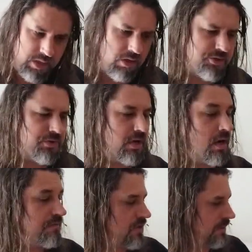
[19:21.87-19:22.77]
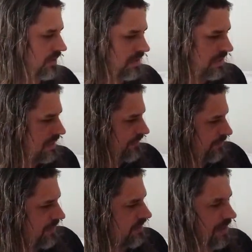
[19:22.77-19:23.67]
Ultra comfortable. The
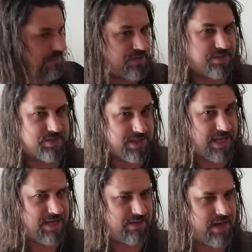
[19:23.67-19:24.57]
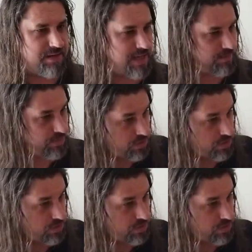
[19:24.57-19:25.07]
Pyradym sits at the head of that table.